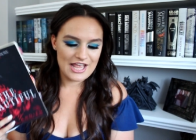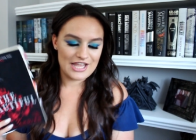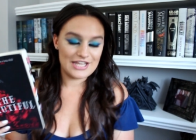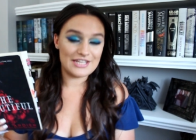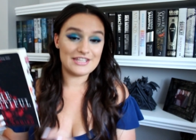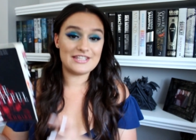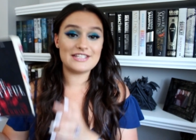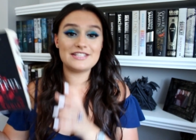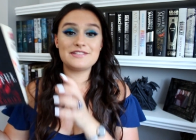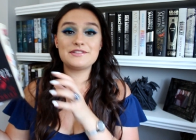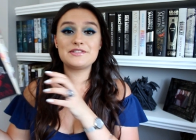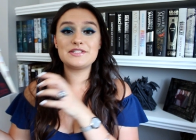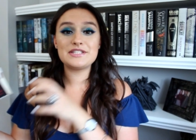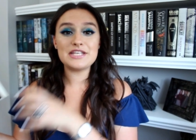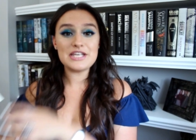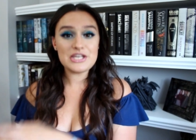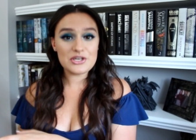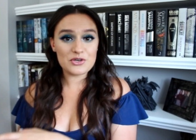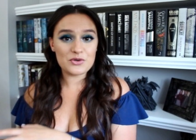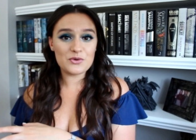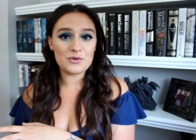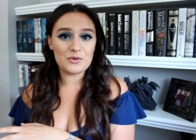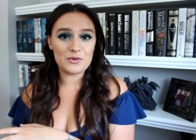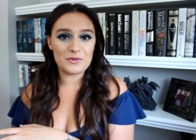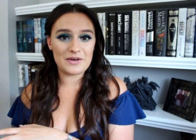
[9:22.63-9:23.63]
The
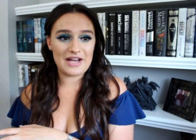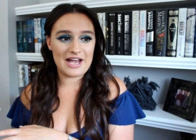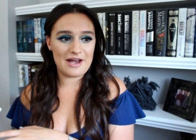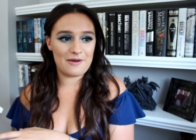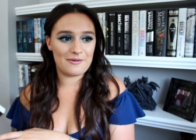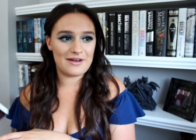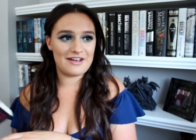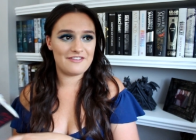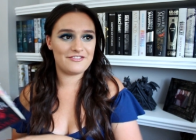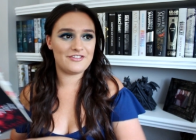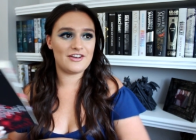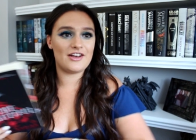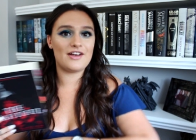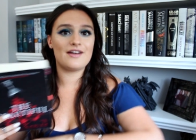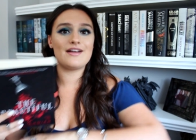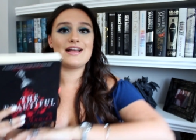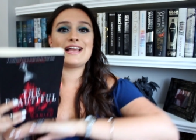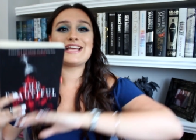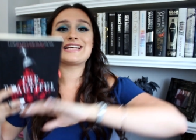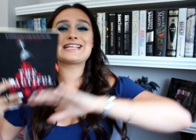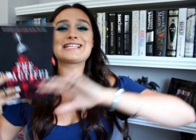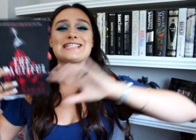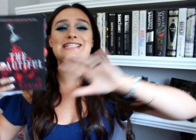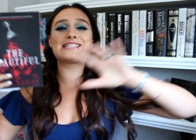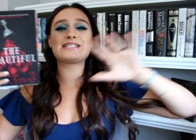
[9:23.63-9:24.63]
sequel, however,
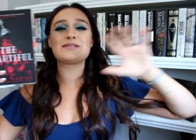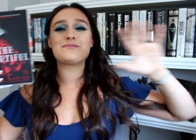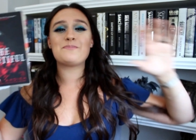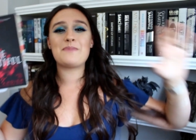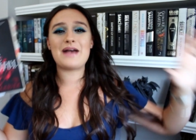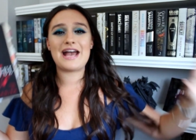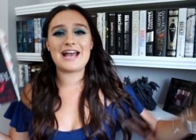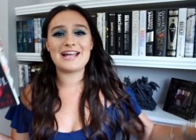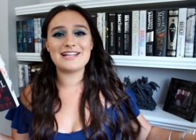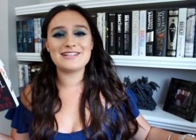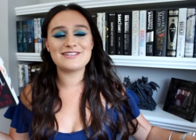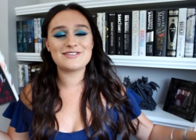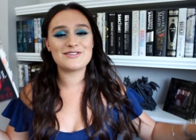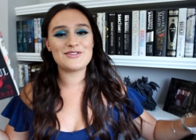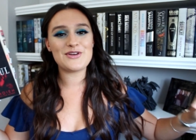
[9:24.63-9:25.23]
expands